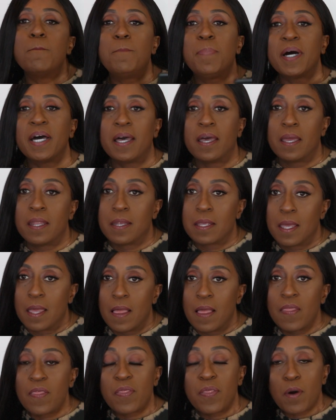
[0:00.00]
But
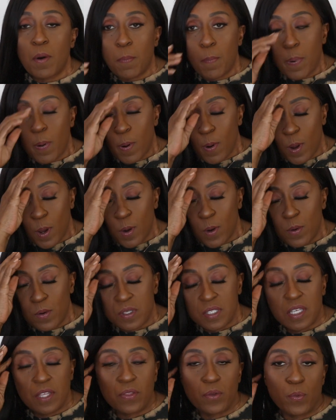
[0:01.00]
the
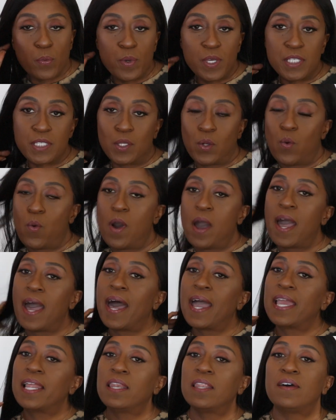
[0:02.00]
pros and the reason why
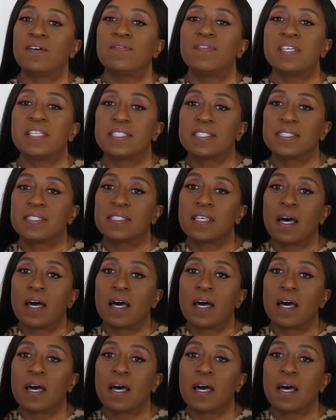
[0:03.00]
I love this